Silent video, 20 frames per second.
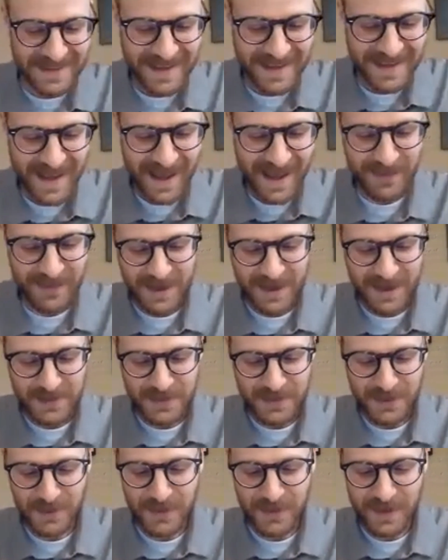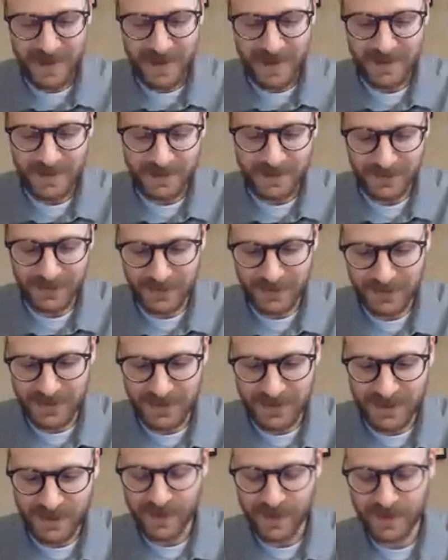Having now shown how Deleuze
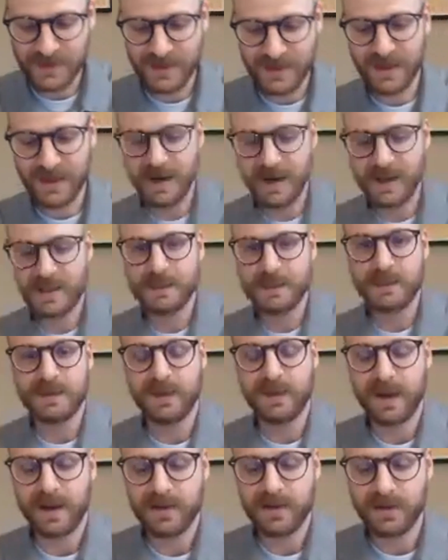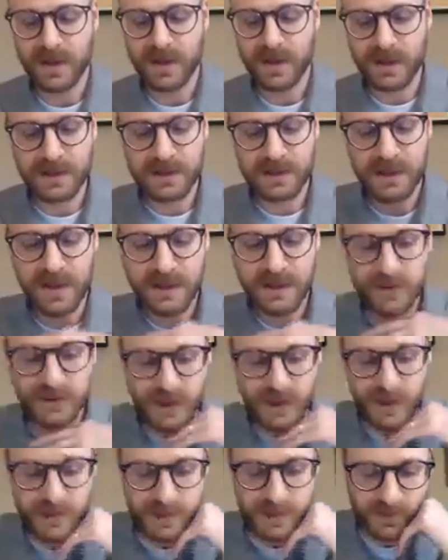situates the concept of otherness in
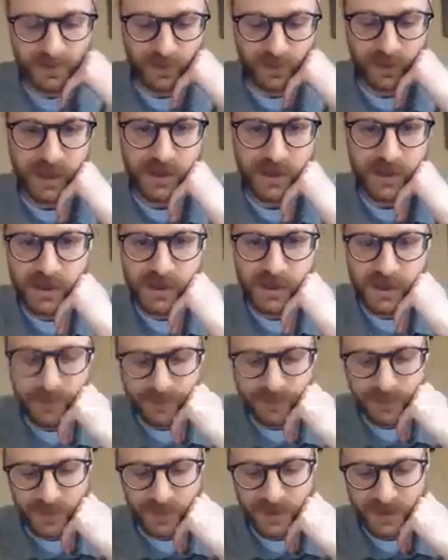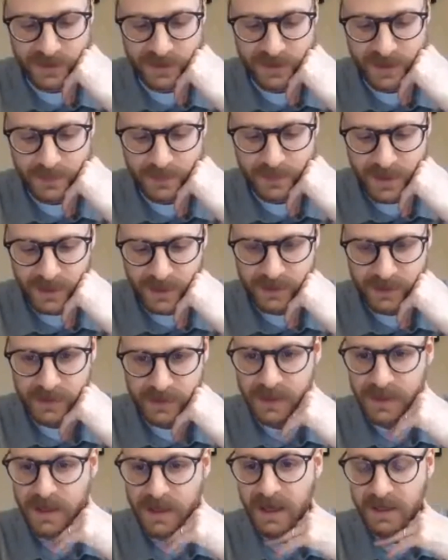terms of a relationship between the subject
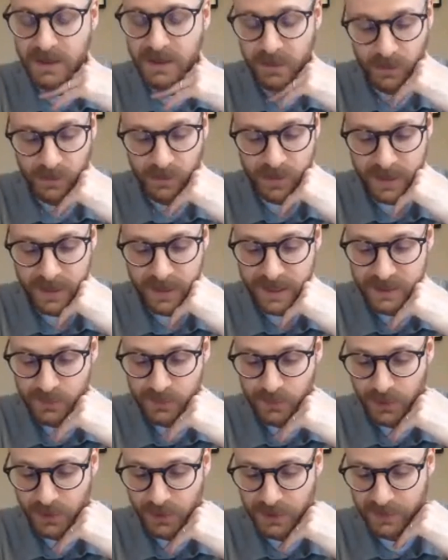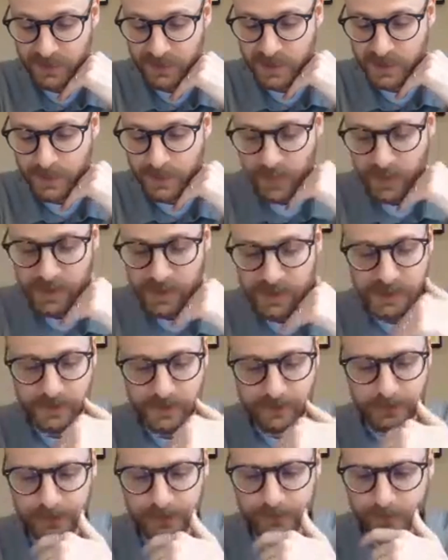and the organized world of
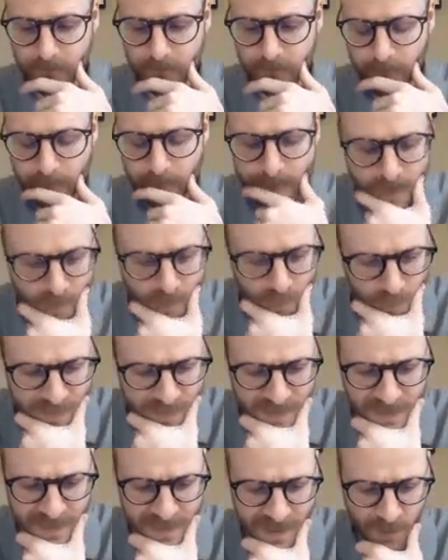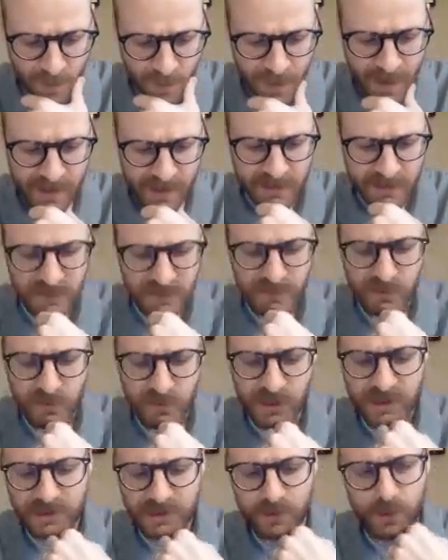experience, we can now ask
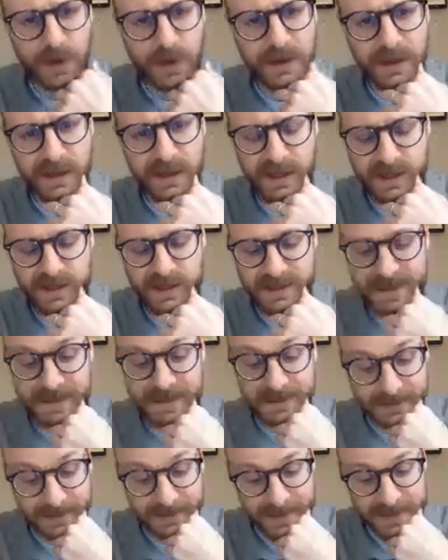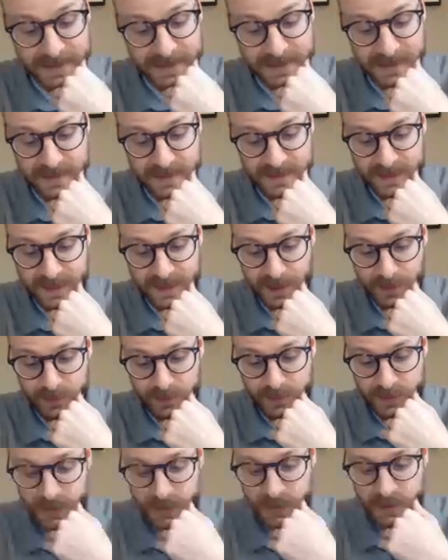just what it is that links this
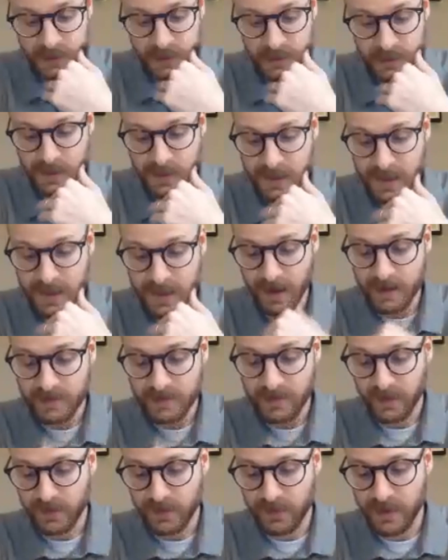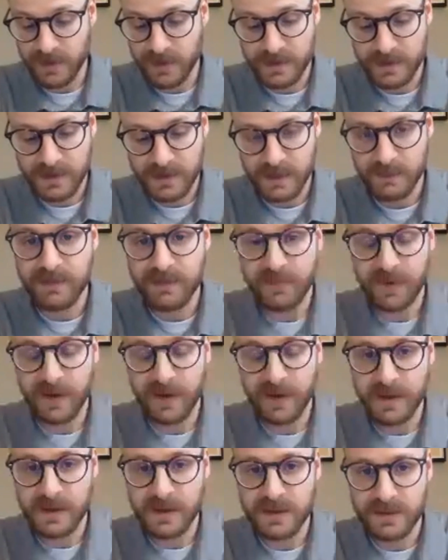account to the account of otherness that we
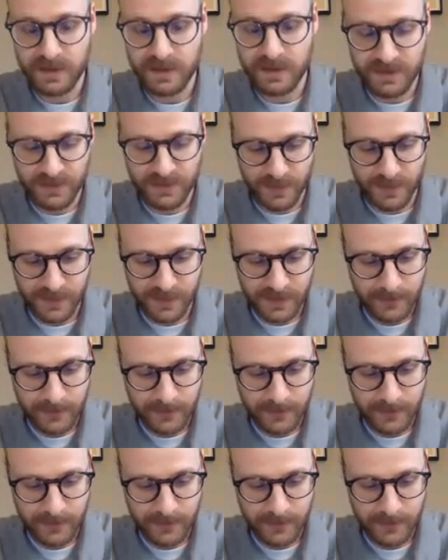find in Sartre's work.